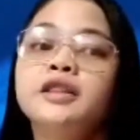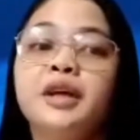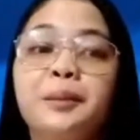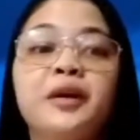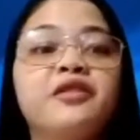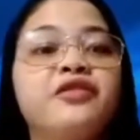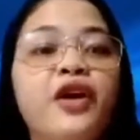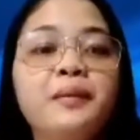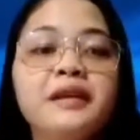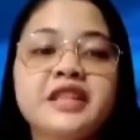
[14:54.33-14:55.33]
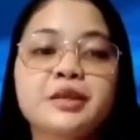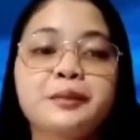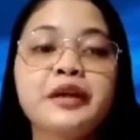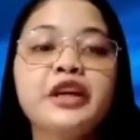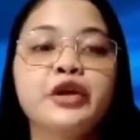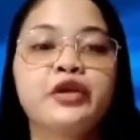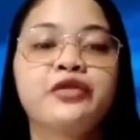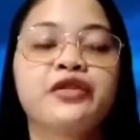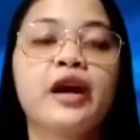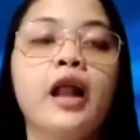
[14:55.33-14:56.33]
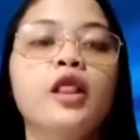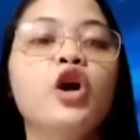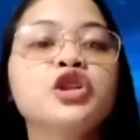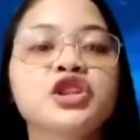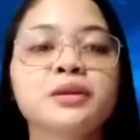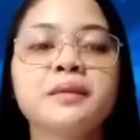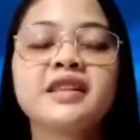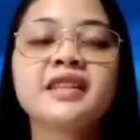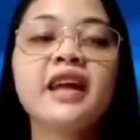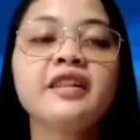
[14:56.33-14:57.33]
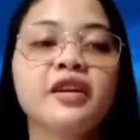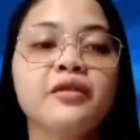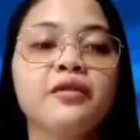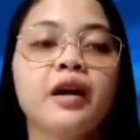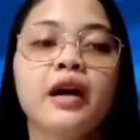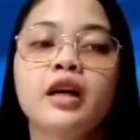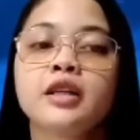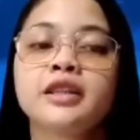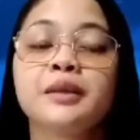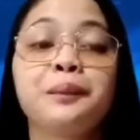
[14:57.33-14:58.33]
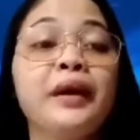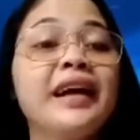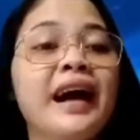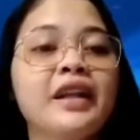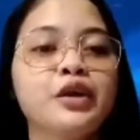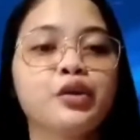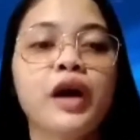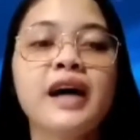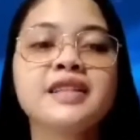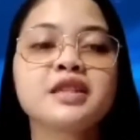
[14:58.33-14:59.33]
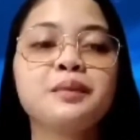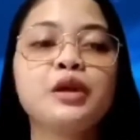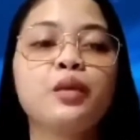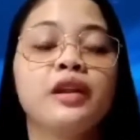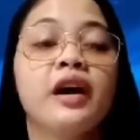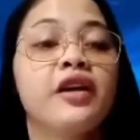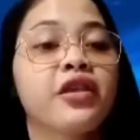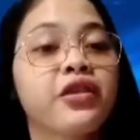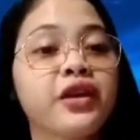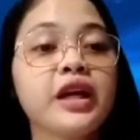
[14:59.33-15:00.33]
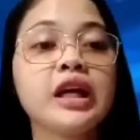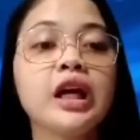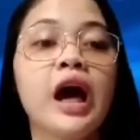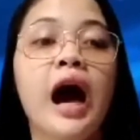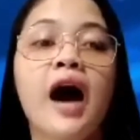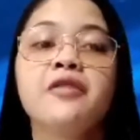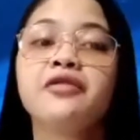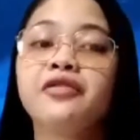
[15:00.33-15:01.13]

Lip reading: The performance period for a long-term incentive typically runs between 3 and